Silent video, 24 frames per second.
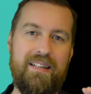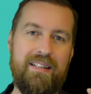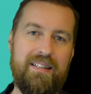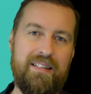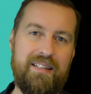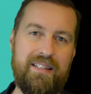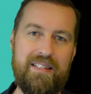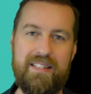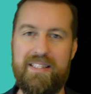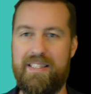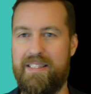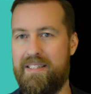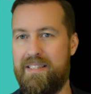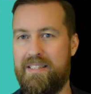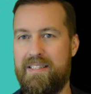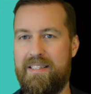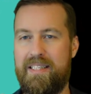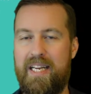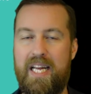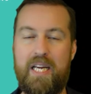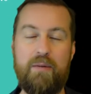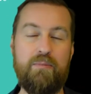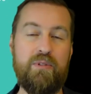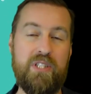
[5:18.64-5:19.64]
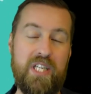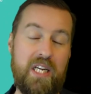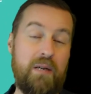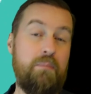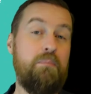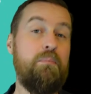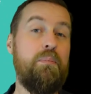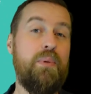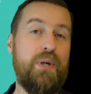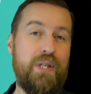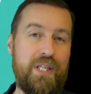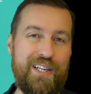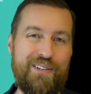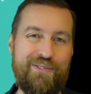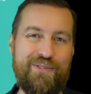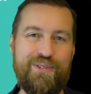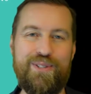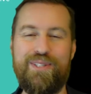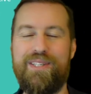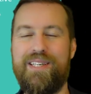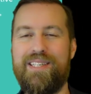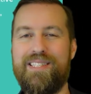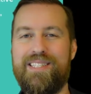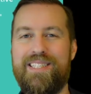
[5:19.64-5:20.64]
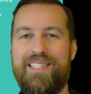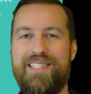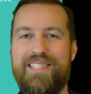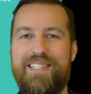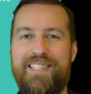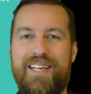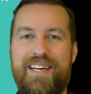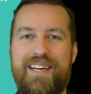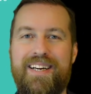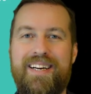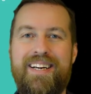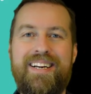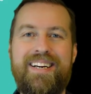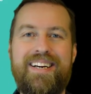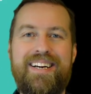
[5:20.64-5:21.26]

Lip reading: Same, but different, as I say.